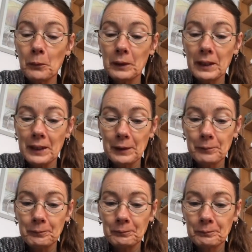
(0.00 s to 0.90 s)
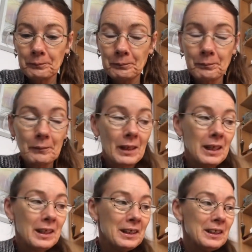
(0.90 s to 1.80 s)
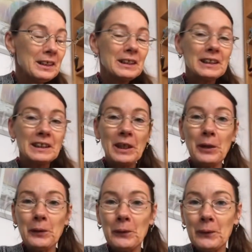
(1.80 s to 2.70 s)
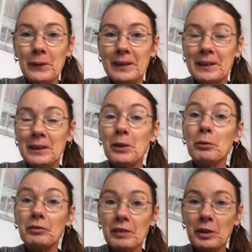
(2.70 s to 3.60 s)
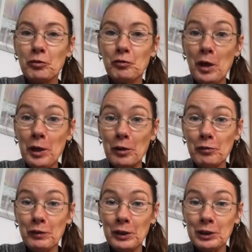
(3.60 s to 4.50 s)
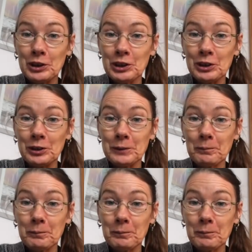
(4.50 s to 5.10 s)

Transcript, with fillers: Okay. So we've done a fire version.